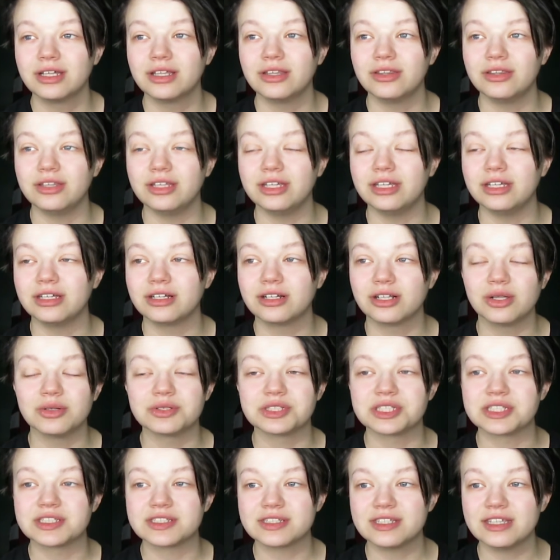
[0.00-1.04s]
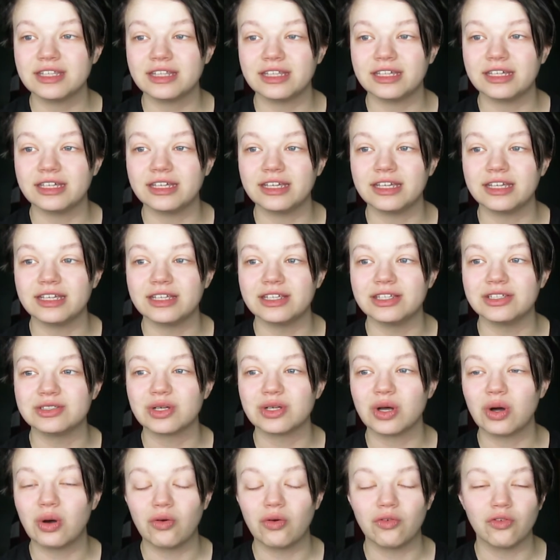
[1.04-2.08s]
The closest city is
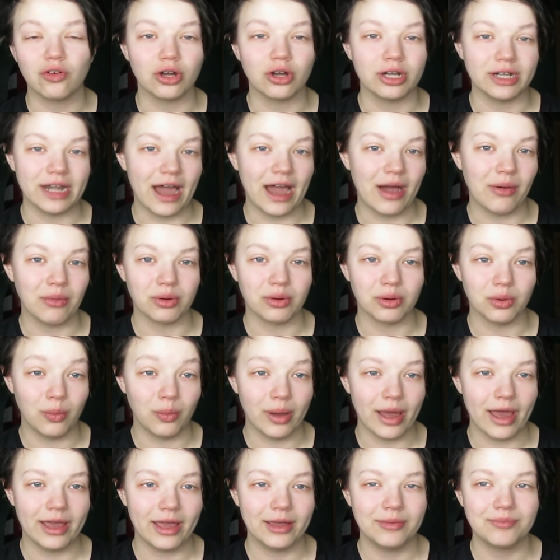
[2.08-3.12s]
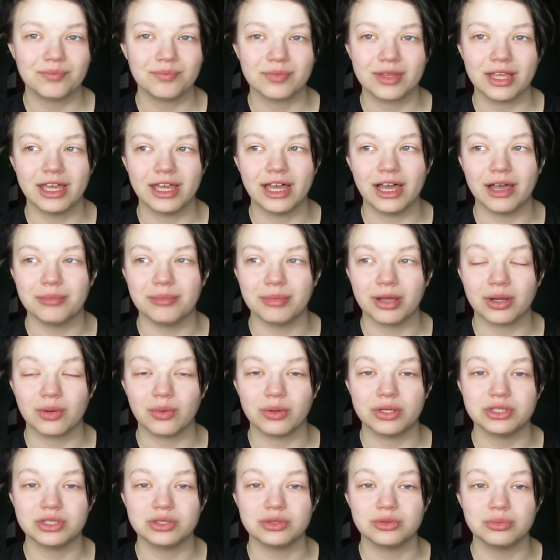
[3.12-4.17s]
over an hour away, and I'm not
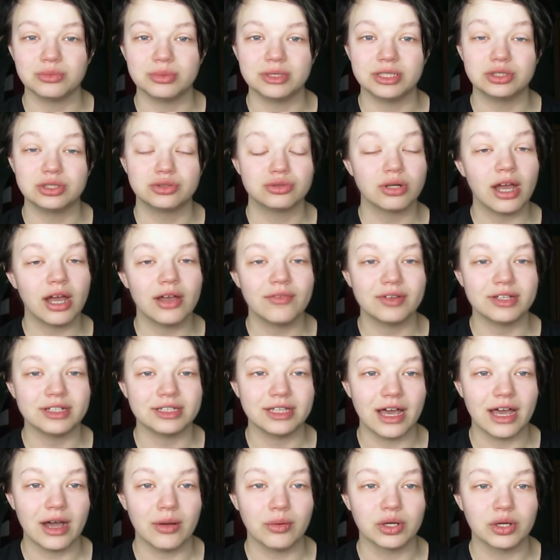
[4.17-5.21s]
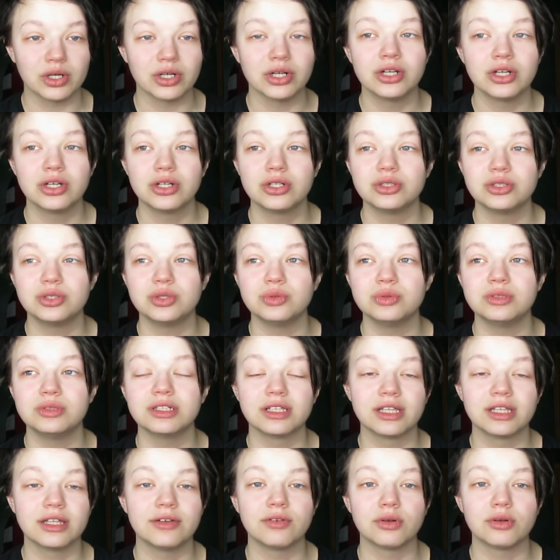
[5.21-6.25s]
going to be driving an hour to
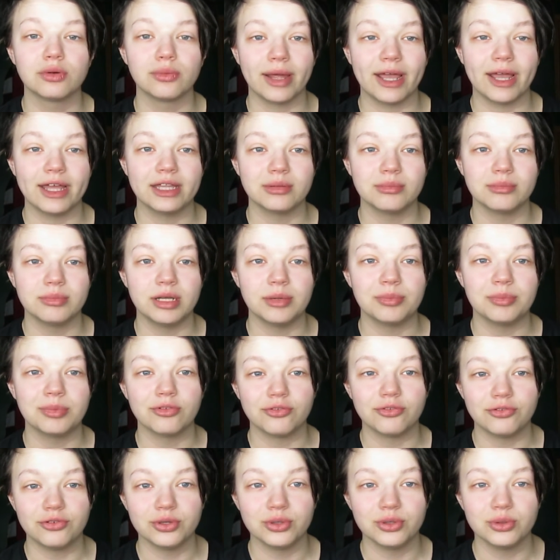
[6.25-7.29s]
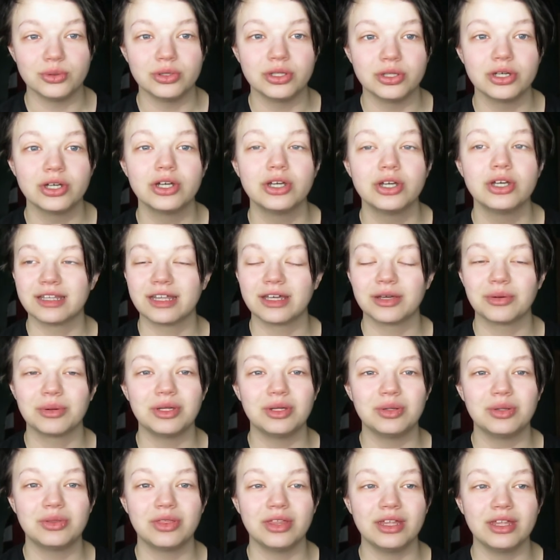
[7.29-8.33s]
deliver random people food.
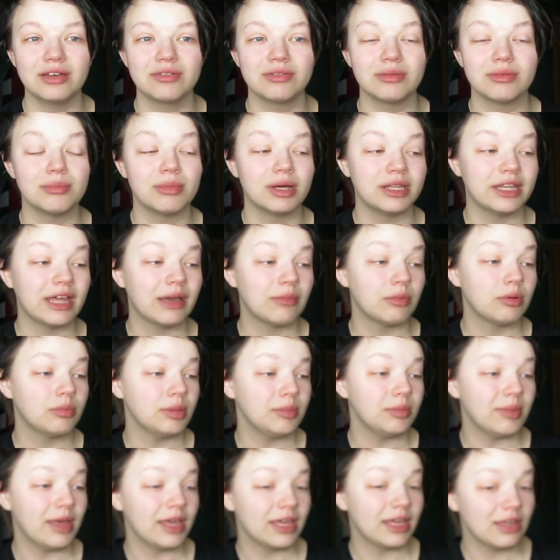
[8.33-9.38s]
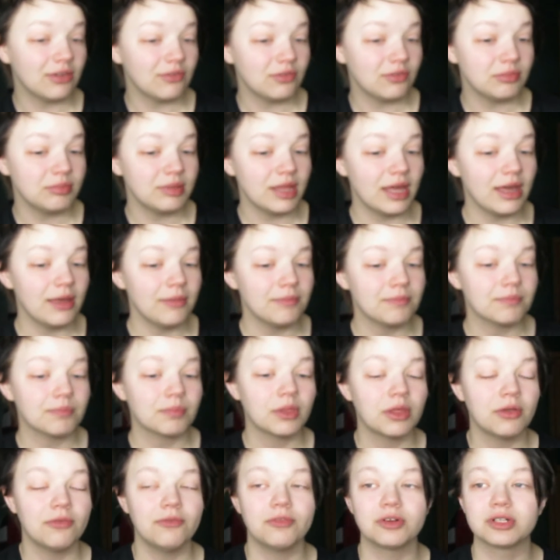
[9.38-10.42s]
When you think of the money I would be making from that
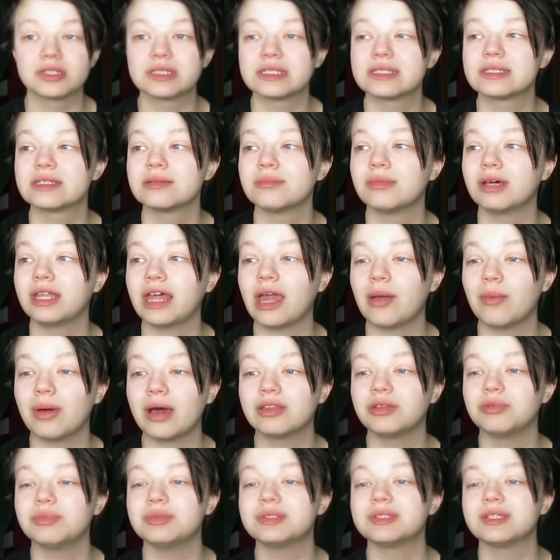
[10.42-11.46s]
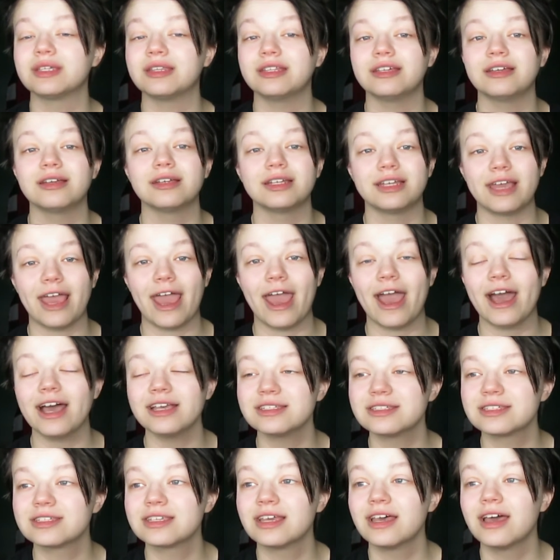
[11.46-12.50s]
versus the money I would have to be spending on
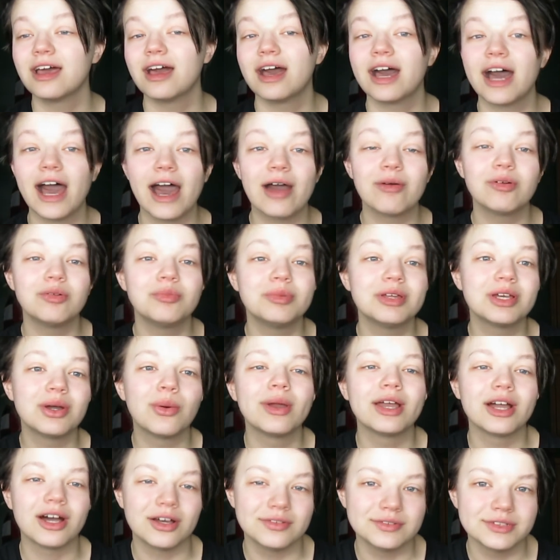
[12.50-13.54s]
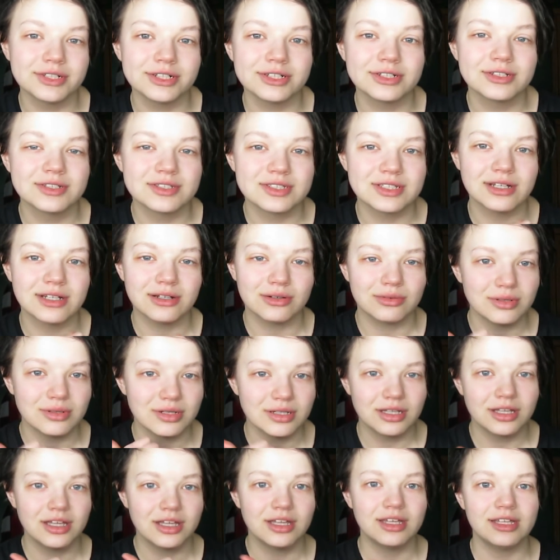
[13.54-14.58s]
gas, I would be going under, so
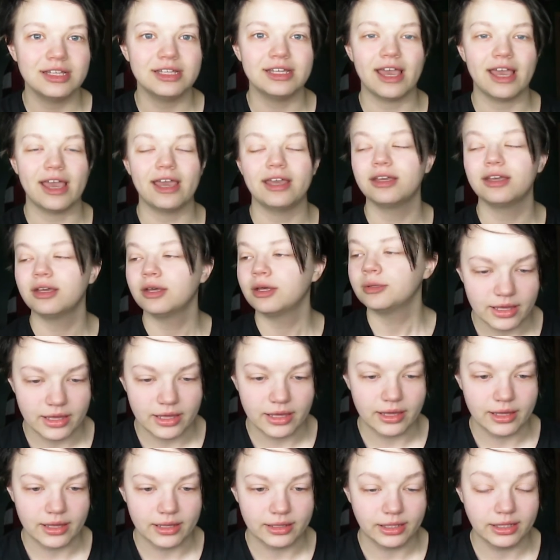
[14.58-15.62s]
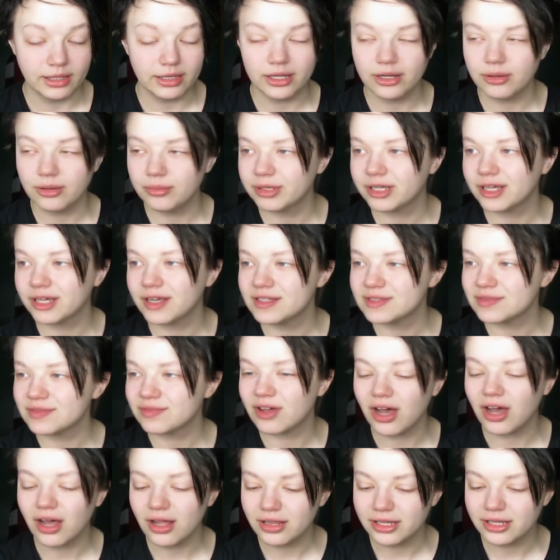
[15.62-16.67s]
yay. And because of
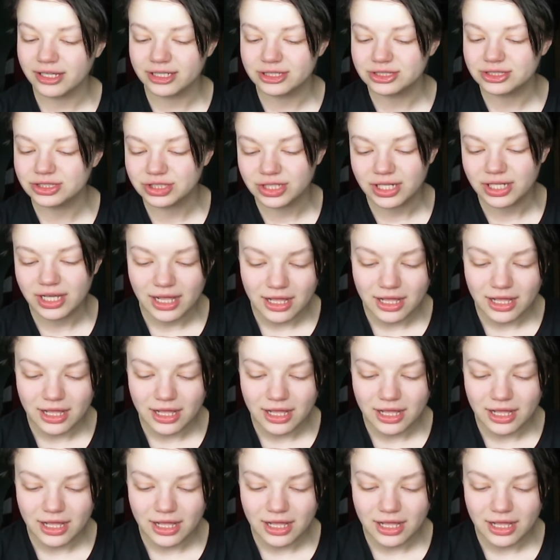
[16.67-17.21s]
college,